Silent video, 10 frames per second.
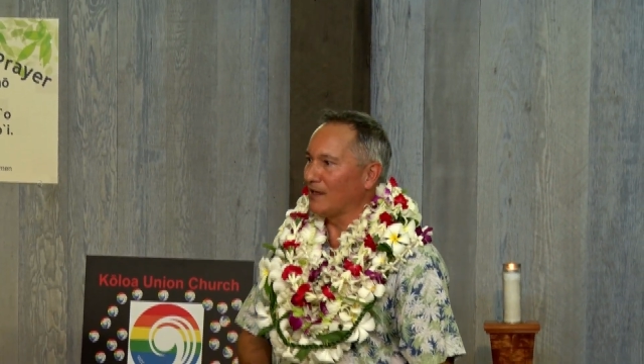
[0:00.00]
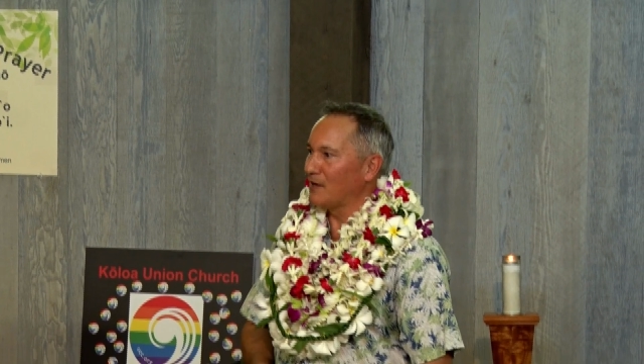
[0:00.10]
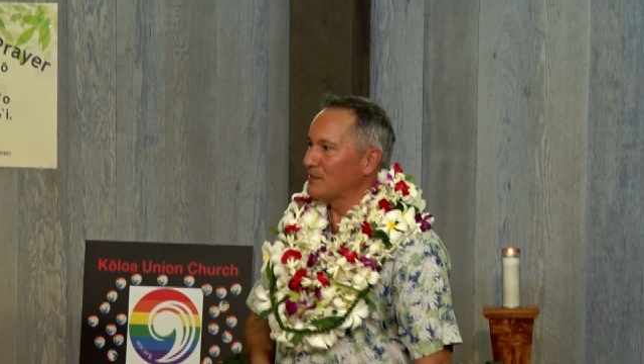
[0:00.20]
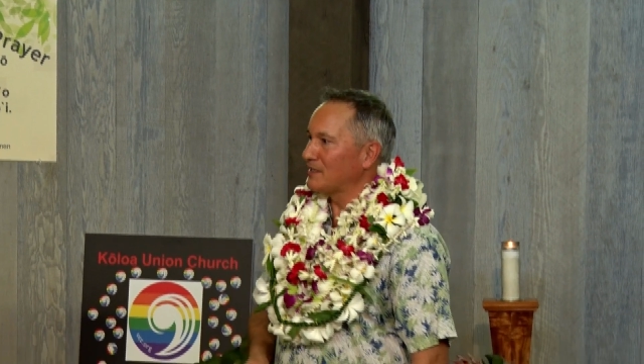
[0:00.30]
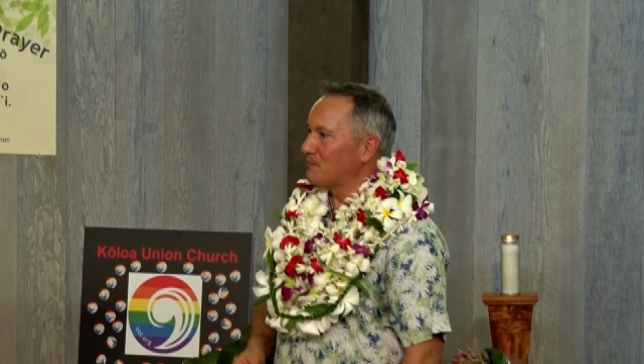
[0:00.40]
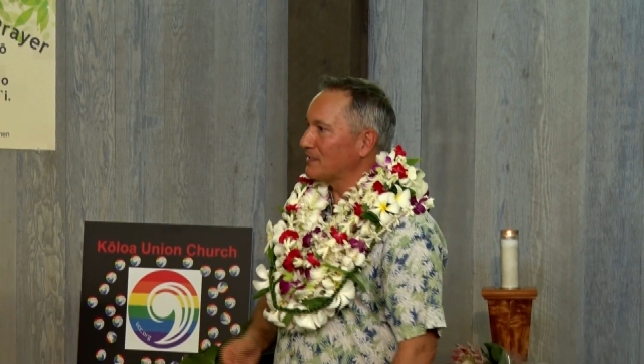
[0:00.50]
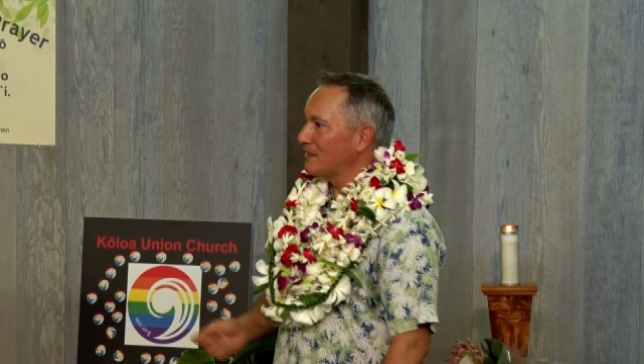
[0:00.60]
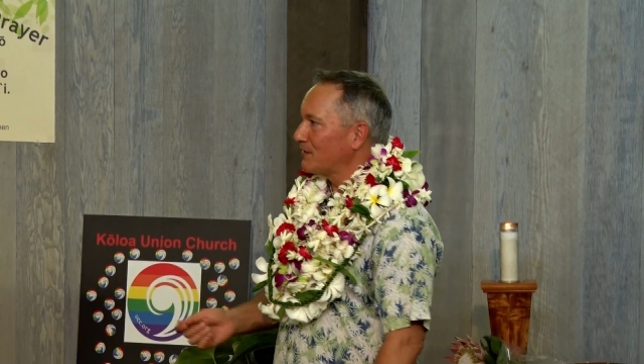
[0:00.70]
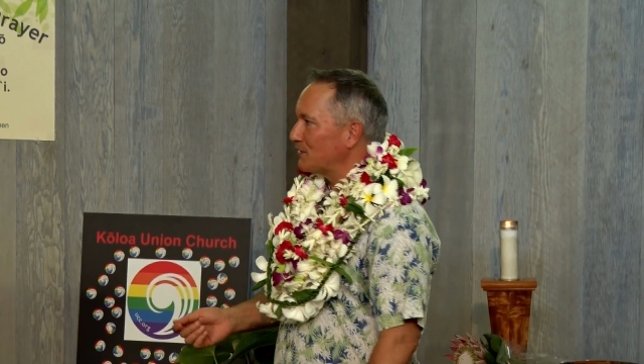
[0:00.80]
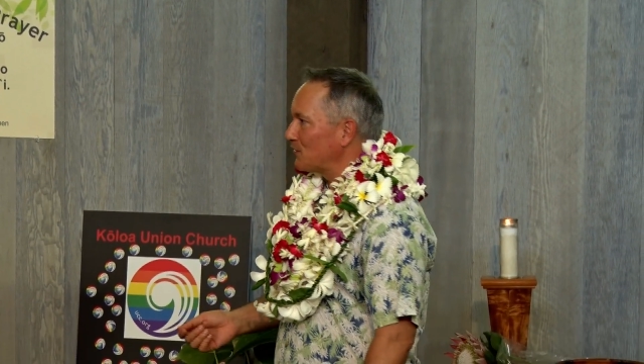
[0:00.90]
I was at
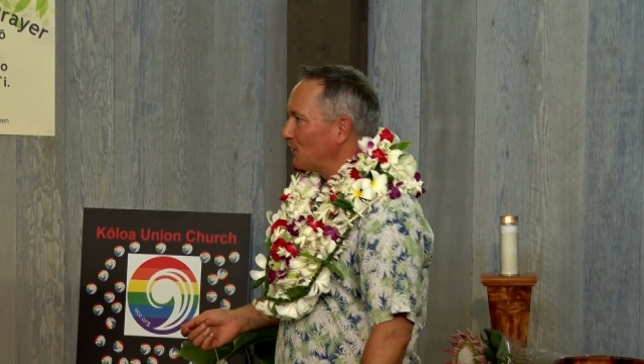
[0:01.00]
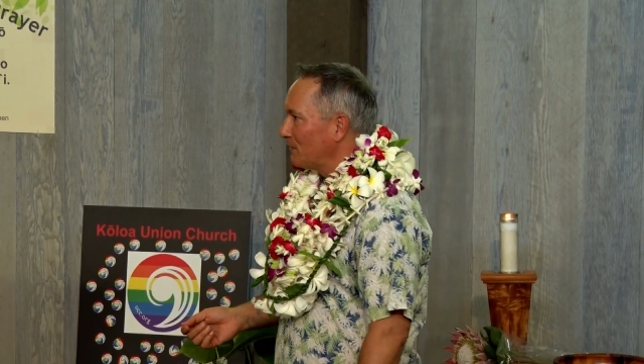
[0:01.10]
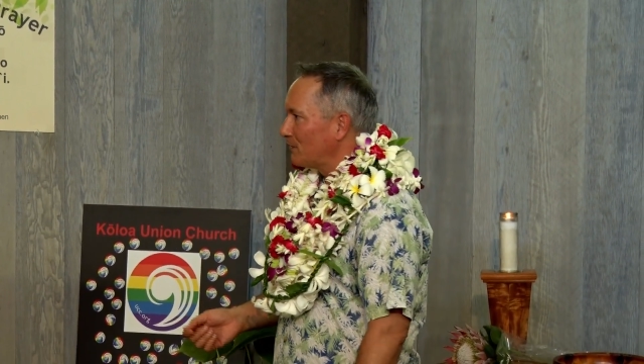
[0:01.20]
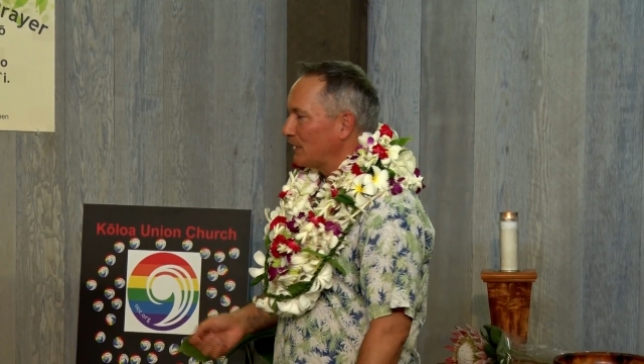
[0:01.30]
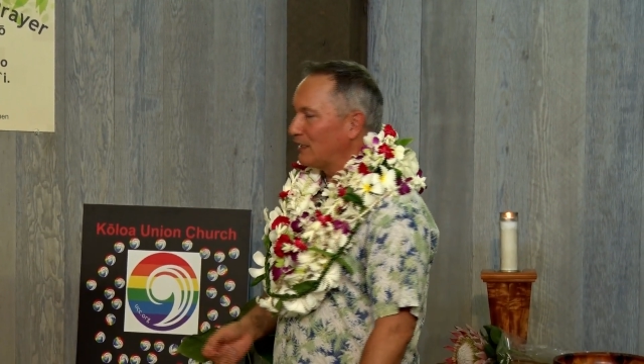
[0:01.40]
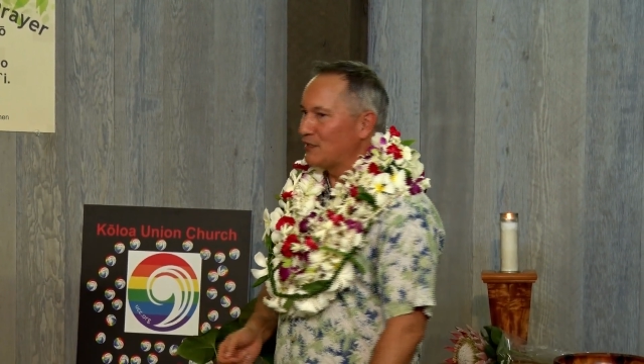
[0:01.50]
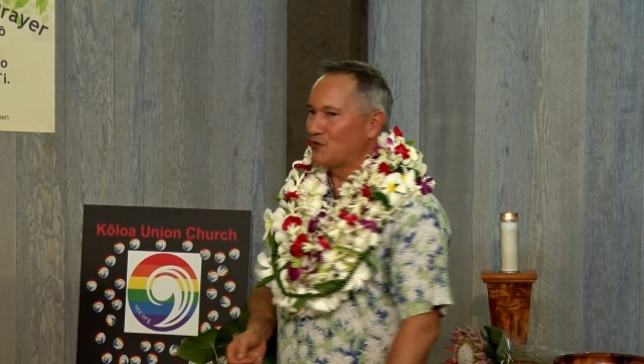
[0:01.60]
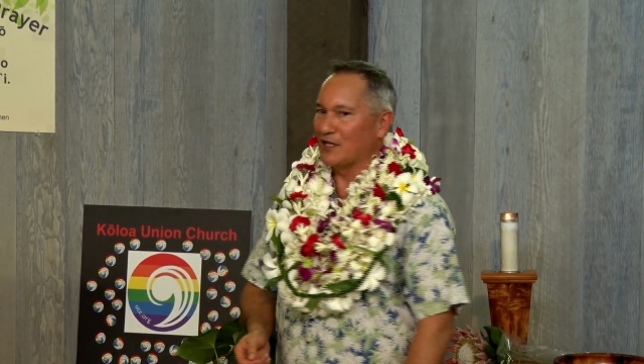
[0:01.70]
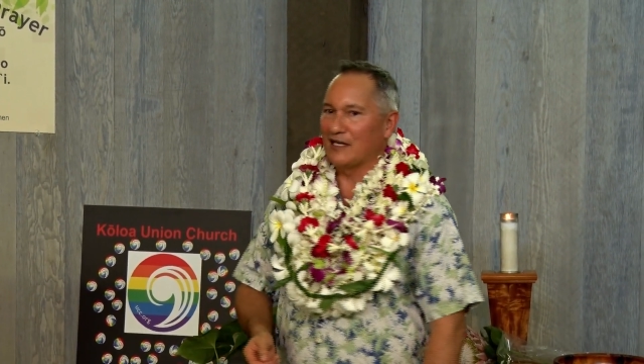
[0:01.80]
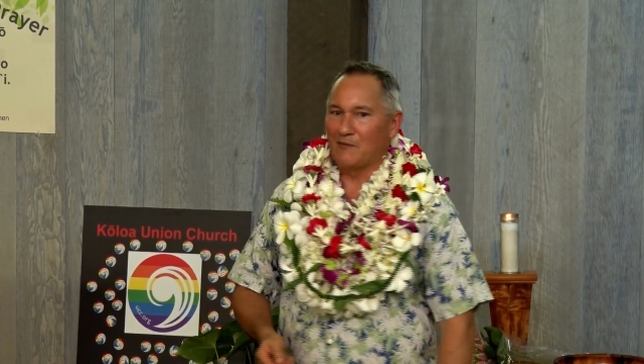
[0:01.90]
Pacific School of
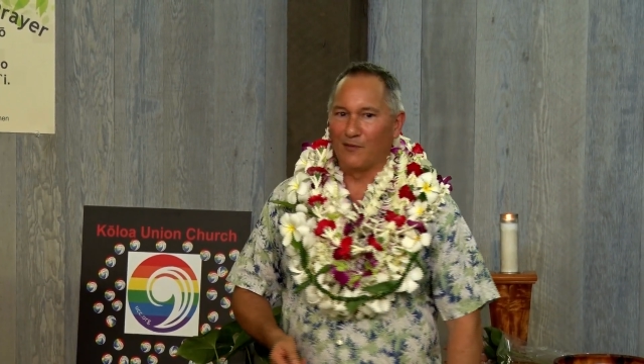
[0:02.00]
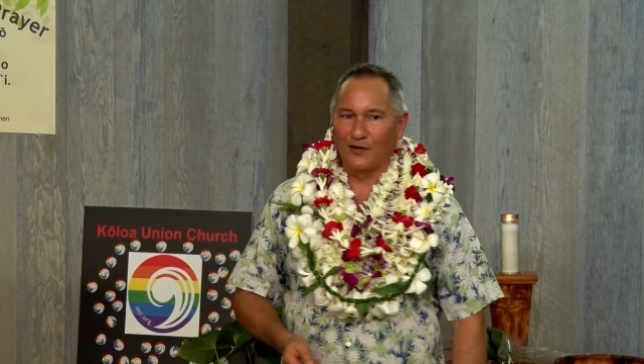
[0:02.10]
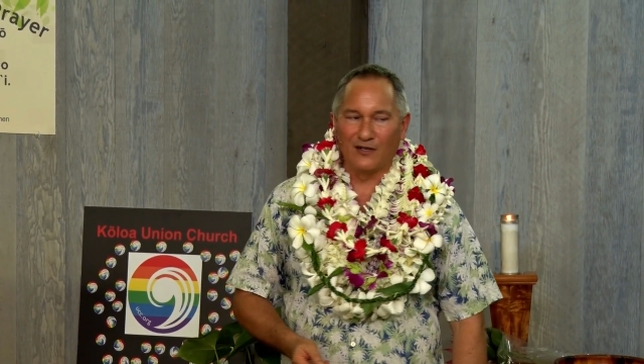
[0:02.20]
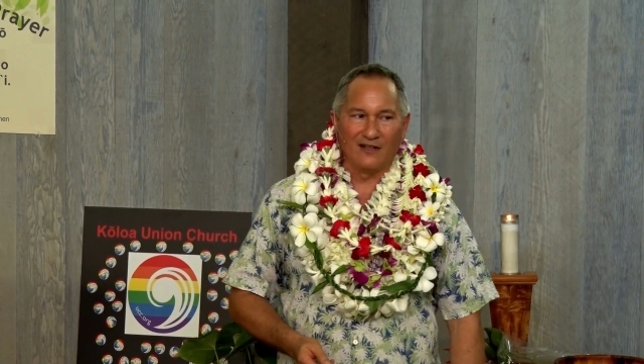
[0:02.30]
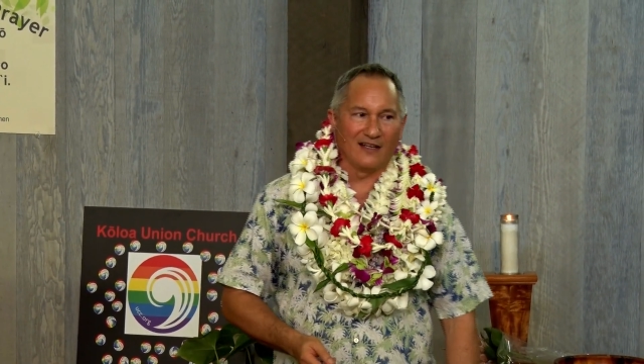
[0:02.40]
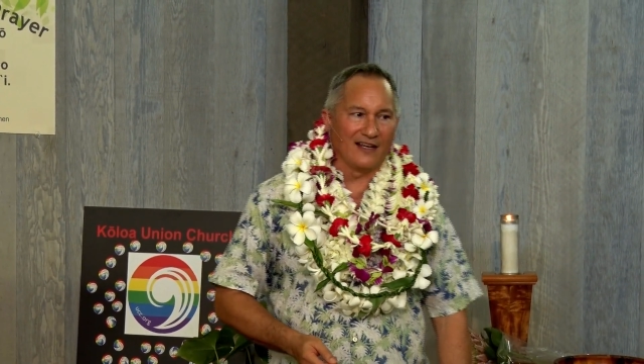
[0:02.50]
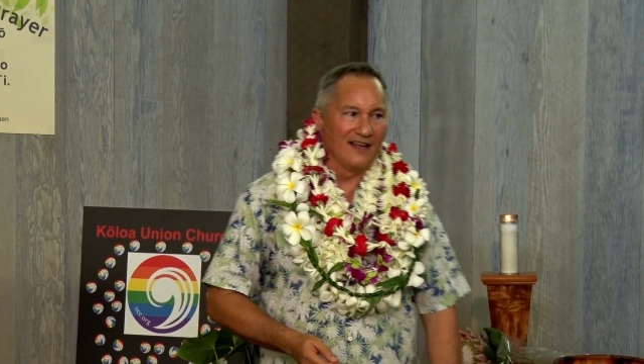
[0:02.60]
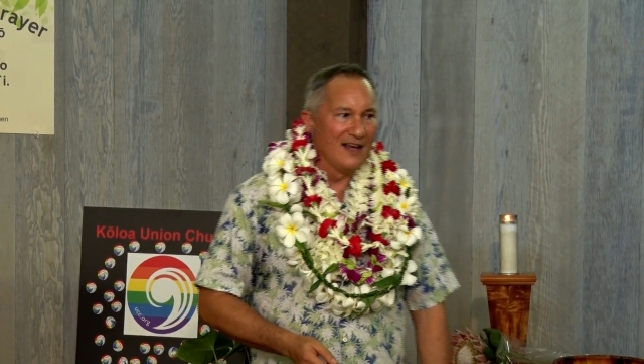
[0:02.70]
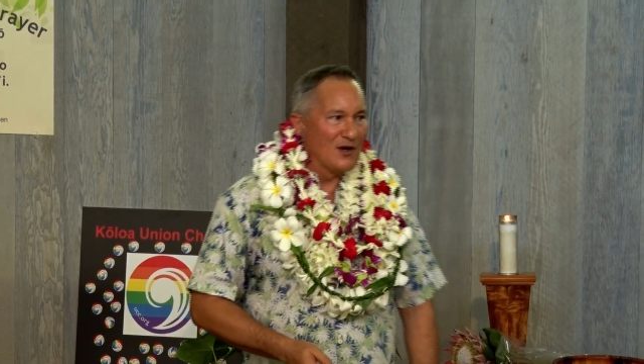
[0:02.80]
Religion in Berkeley,